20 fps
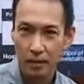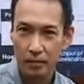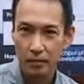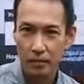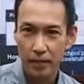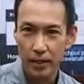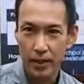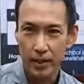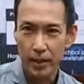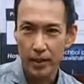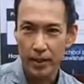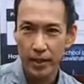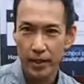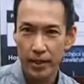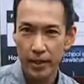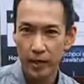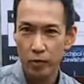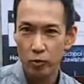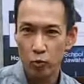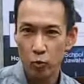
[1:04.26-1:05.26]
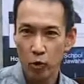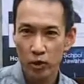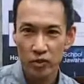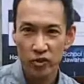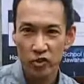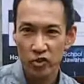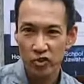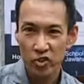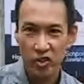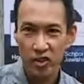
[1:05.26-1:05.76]
But I
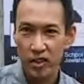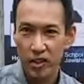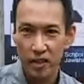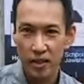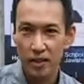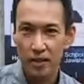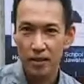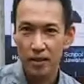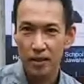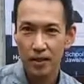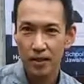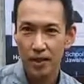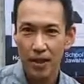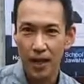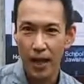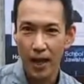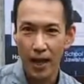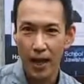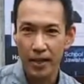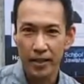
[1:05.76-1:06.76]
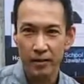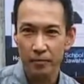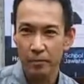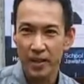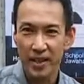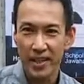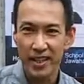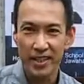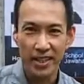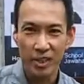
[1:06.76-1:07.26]
wasn't sure I can
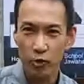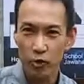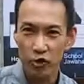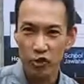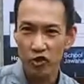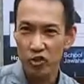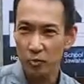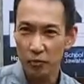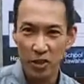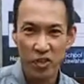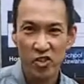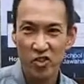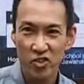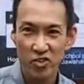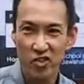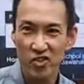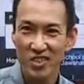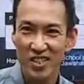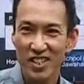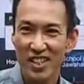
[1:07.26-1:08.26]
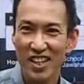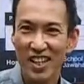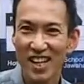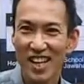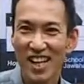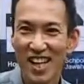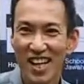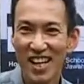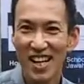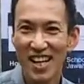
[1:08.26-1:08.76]
make any contributions.
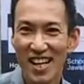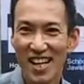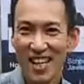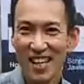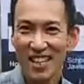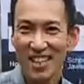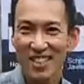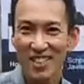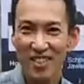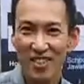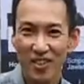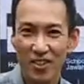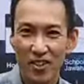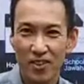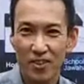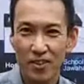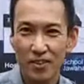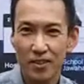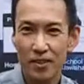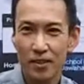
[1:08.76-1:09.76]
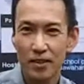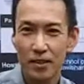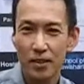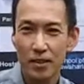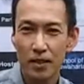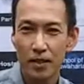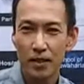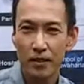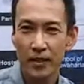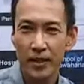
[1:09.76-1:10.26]
So
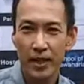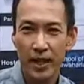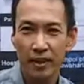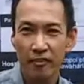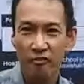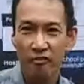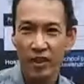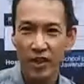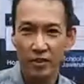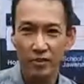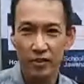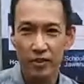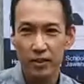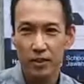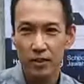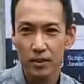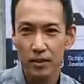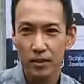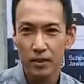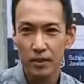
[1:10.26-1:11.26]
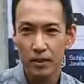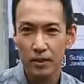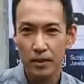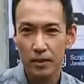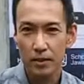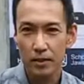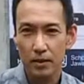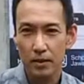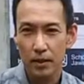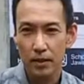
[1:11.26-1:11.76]
then I found
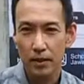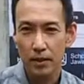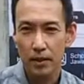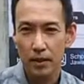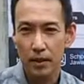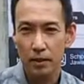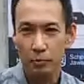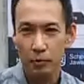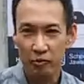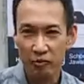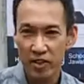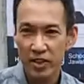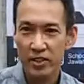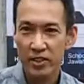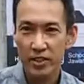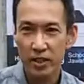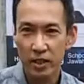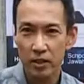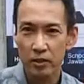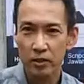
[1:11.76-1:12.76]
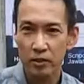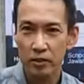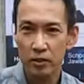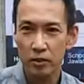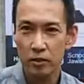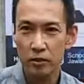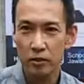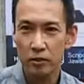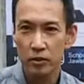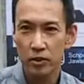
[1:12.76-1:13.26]
a professor
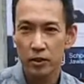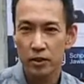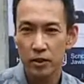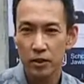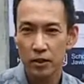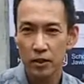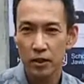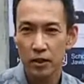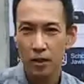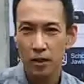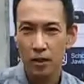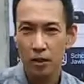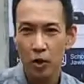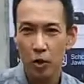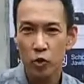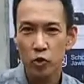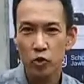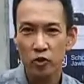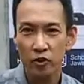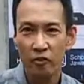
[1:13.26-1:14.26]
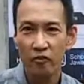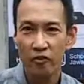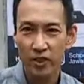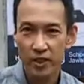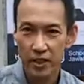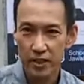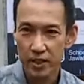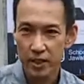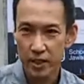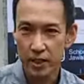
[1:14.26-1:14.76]
who's also a
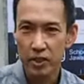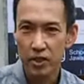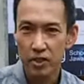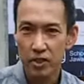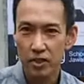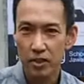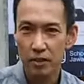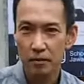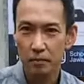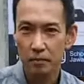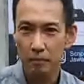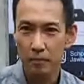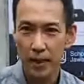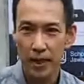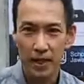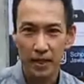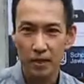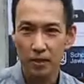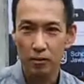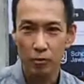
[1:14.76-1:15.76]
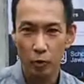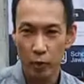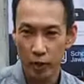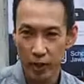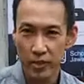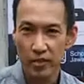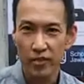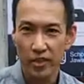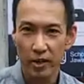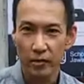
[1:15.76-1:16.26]
physicist, but
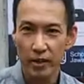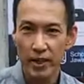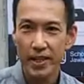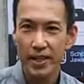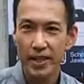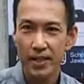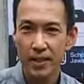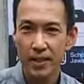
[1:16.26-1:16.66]
originally,